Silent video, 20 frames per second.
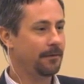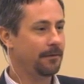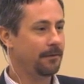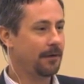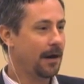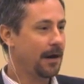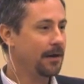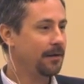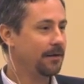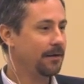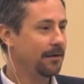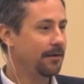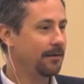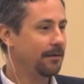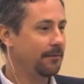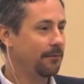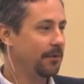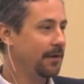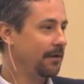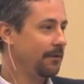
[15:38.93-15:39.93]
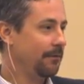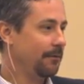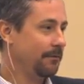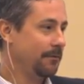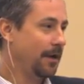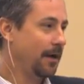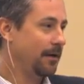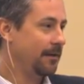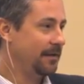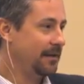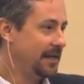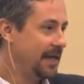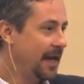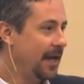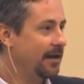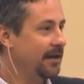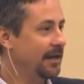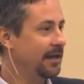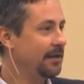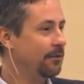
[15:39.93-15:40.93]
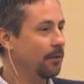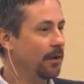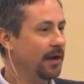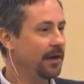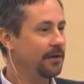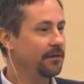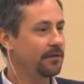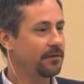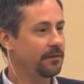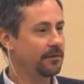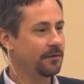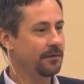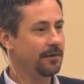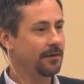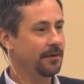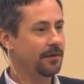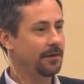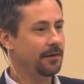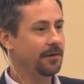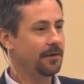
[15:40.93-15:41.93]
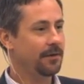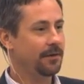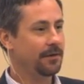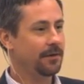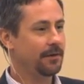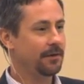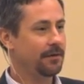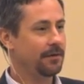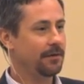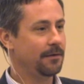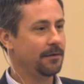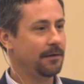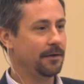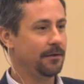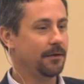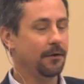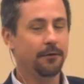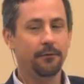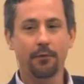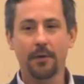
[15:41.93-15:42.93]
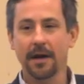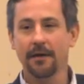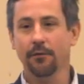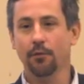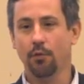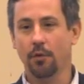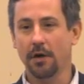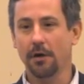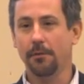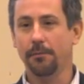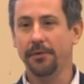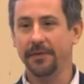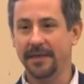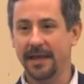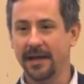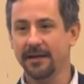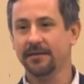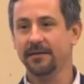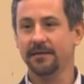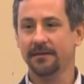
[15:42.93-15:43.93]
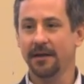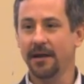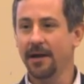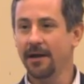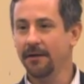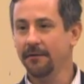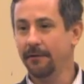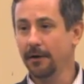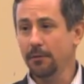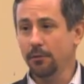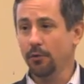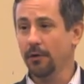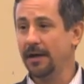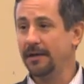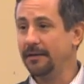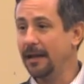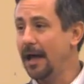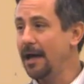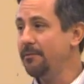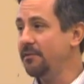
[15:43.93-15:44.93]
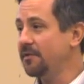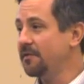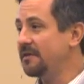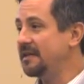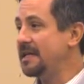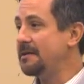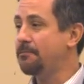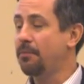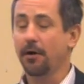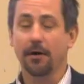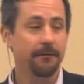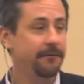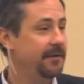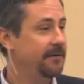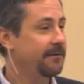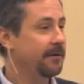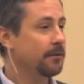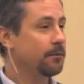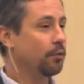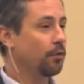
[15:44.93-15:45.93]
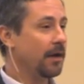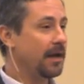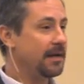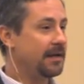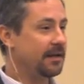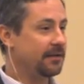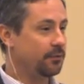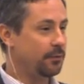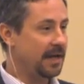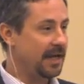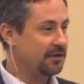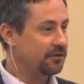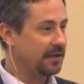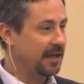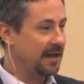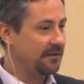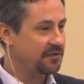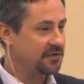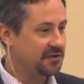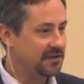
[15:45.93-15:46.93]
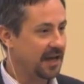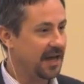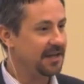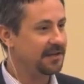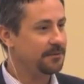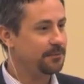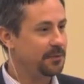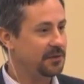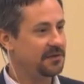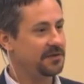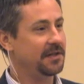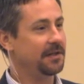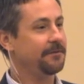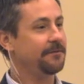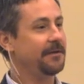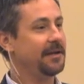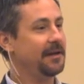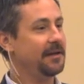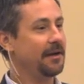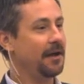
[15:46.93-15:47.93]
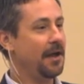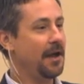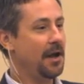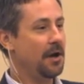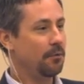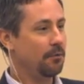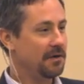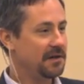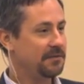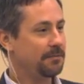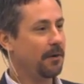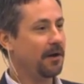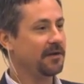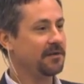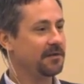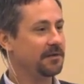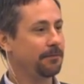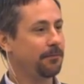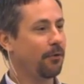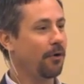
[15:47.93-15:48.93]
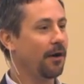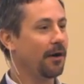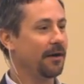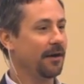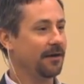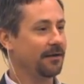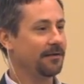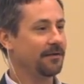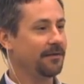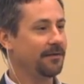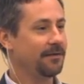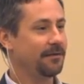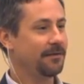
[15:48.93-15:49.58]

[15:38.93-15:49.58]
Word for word: Right? We, not yet anyways. I don't know if we ever will, but that's, variable rate lime is the perfect variable rate because we actually have site-specific response to product.